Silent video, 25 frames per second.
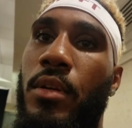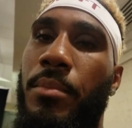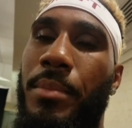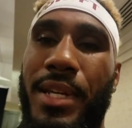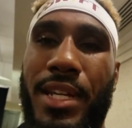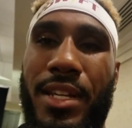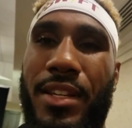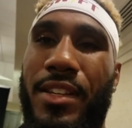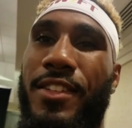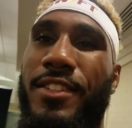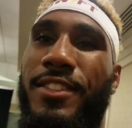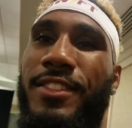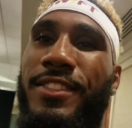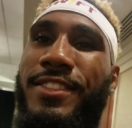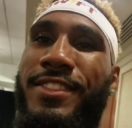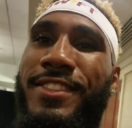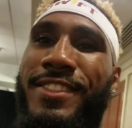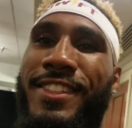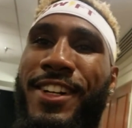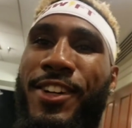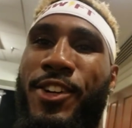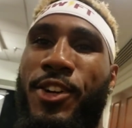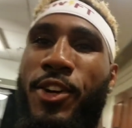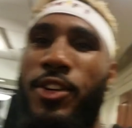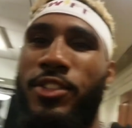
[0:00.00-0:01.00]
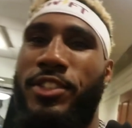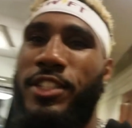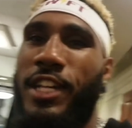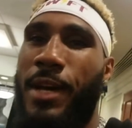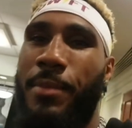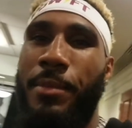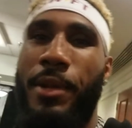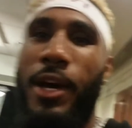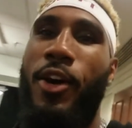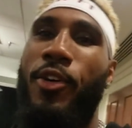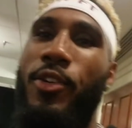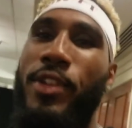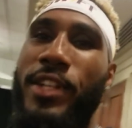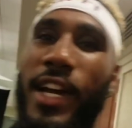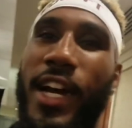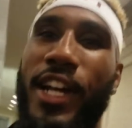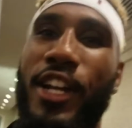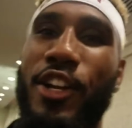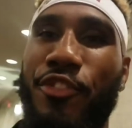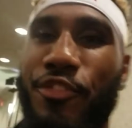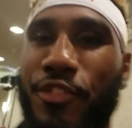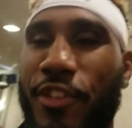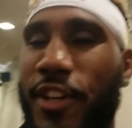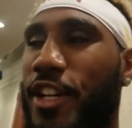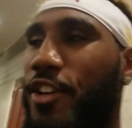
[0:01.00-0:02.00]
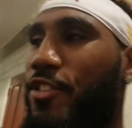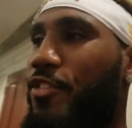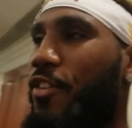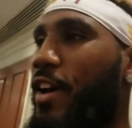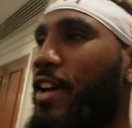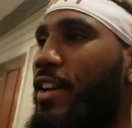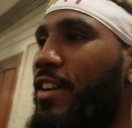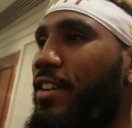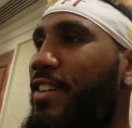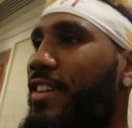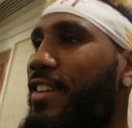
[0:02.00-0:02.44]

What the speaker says: Me. Of course. I'm the only undefeated fighter.